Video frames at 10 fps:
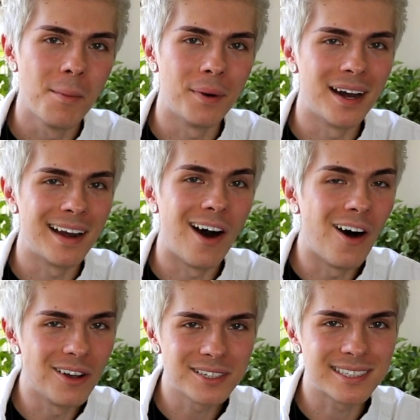but
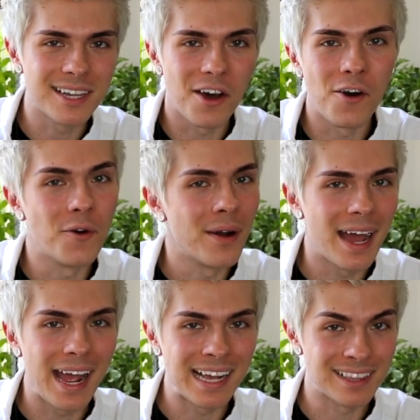also
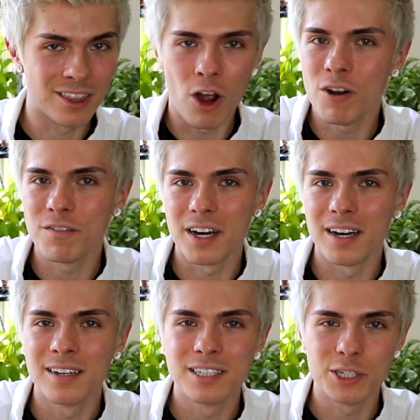a larva
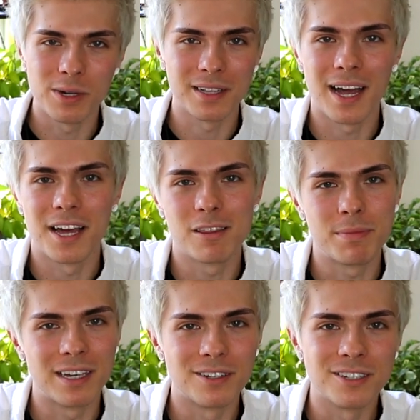to a Goliath
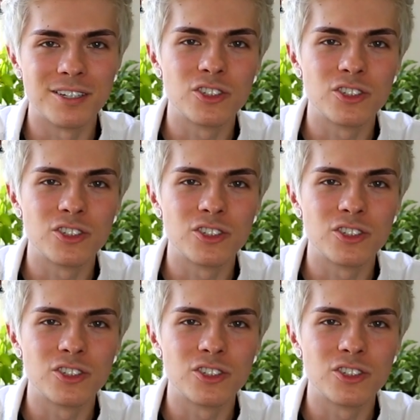beetle.